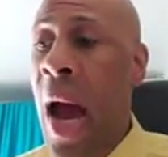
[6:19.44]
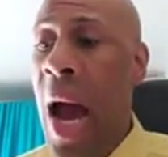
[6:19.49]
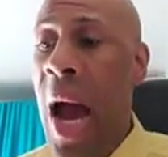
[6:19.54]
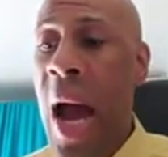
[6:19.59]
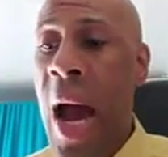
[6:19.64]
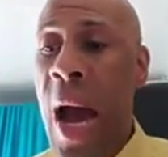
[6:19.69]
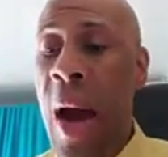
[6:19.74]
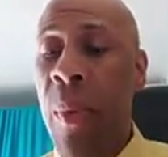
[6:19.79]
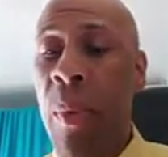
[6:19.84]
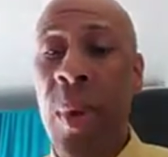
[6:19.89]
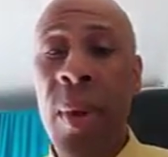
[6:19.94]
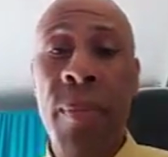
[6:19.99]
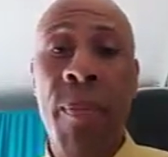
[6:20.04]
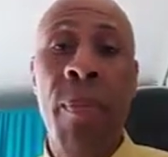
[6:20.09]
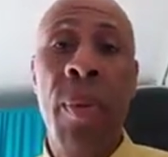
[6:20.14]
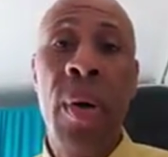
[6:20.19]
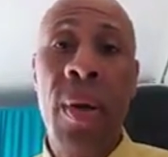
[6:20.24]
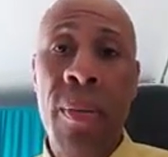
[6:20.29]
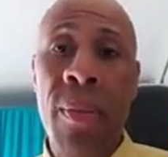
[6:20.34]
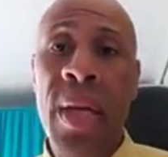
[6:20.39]
I would
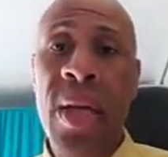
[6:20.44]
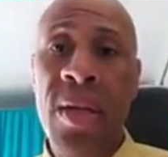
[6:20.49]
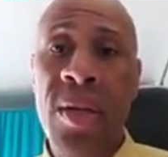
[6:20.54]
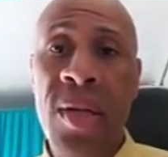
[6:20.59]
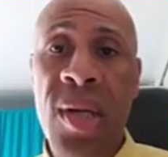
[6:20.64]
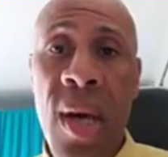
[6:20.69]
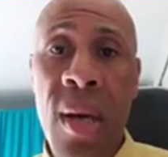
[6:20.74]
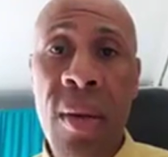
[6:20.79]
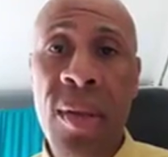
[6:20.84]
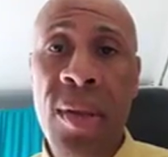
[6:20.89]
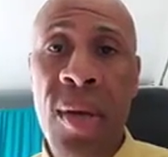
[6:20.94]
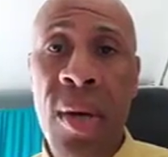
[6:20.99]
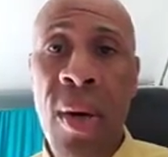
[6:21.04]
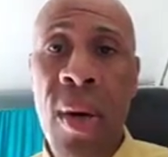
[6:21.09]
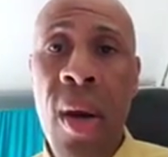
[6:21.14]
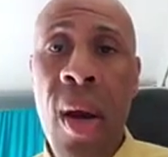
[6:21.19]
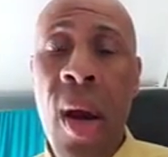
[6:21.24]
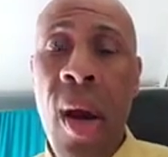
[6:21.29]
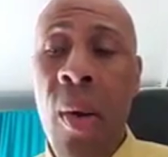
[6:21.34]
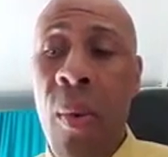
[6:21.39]
put him in a
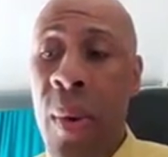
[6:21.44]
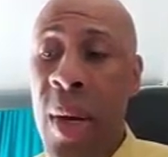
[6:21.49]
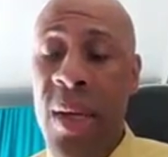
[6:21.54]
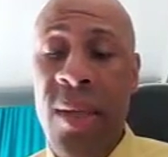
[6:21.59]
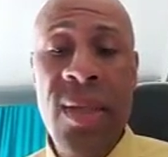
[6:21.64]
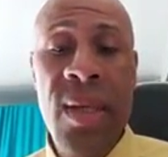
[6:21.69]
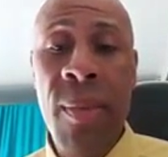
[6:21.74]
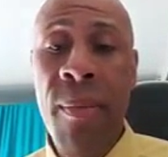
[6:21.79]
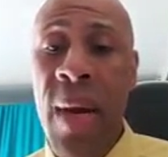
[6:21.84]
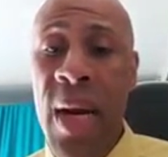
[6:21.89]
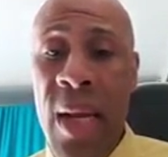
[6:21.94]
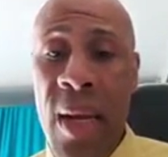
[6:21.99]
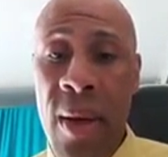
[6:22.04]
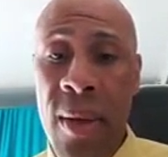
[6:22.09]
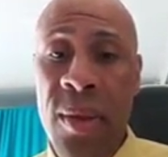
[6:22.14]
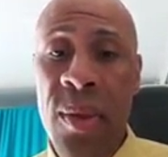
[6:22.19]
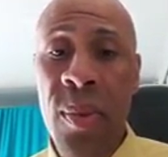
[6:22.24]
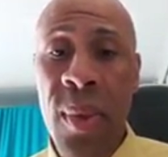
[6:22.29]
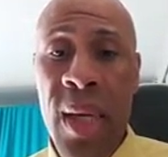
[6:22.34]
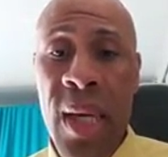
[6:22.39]
shelter where somebody
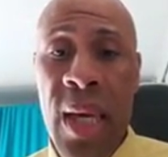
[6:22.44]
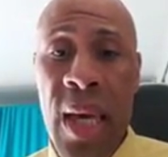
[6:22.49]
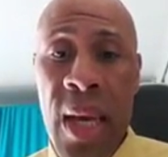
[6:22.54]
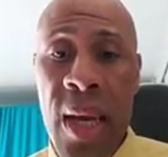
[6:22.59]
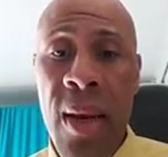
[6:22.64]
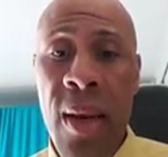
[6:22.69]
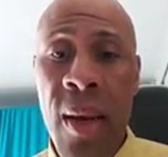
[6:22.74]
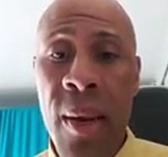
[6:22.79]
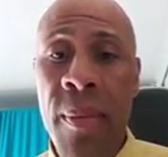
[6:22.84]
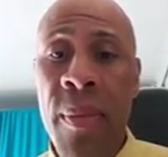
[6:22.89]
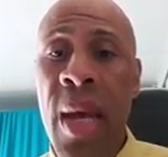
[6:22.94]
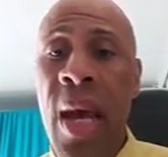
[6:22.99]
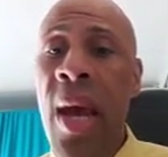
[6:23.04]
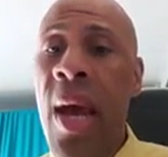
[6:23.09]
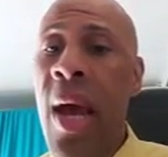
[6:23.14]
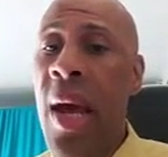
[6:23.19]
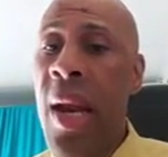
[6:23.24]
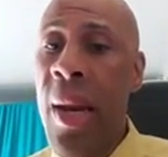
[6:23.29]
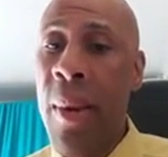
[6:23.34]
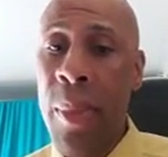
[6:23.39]
else would get him.
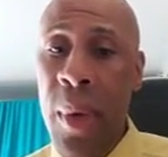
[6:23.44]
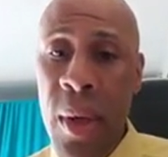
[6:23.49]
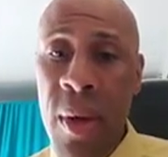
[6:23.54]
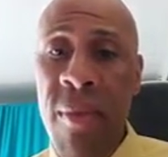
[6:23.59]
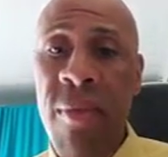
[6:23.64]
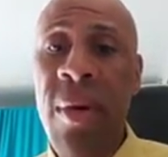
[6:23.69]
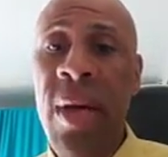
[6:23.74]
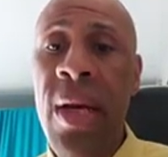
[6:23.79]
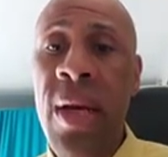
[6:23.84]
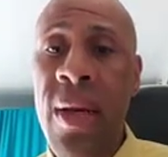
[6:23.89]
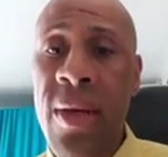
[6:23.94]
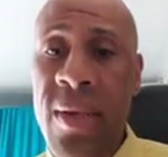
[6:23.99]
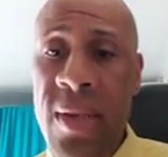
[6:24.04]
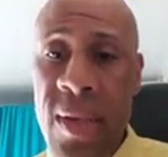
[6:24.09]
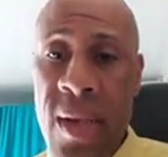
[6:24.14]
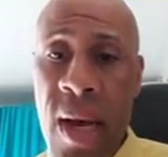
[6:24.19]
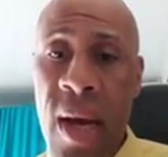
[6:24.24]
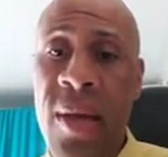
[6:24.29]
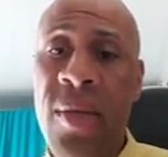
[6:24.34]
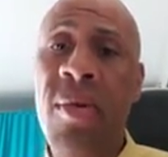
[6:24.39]
And I'm going to read,
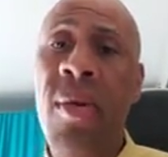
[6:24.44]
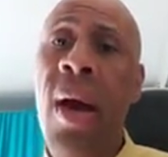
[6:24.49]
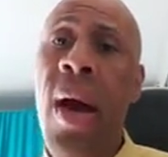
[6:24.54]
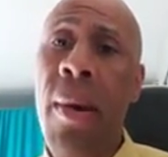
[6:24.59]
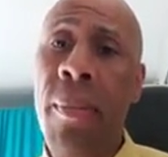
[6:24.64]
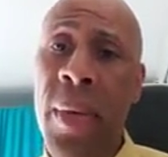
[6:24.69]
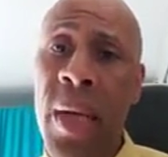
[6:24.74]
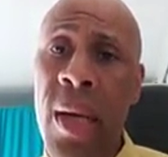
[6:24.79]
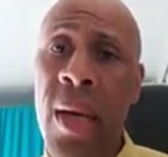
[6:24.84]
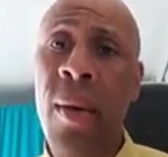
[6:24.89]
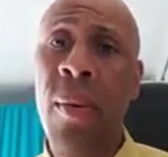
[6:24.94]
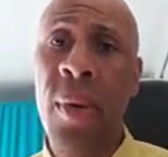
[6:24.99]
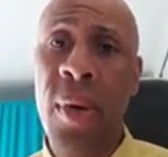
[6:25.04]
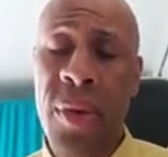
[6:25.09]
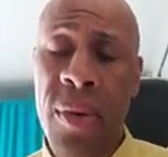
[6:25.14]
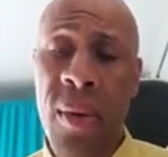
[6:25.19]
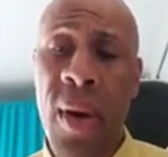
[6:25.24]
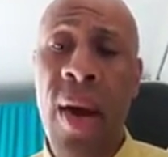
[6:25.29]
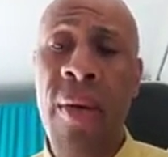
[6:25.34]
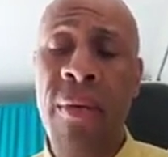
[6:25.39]
Sandra, I'm here
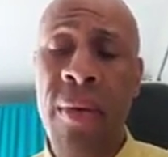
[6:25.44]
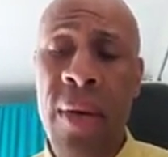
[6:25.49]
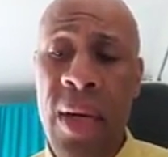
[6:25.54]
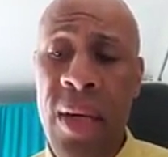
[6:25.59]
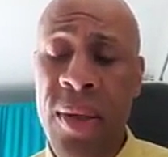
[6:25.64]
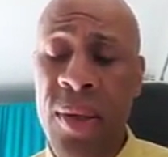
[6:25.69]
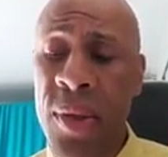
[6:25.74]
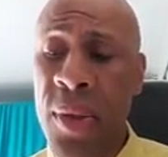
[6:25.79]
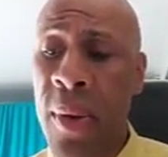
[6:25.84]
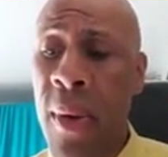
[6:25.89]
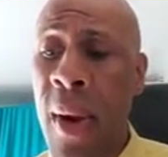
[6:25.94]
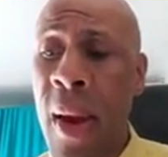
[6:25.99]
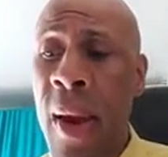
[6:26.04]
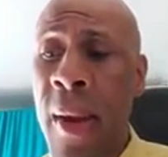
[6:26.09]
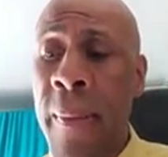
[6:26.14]
with you. I read you.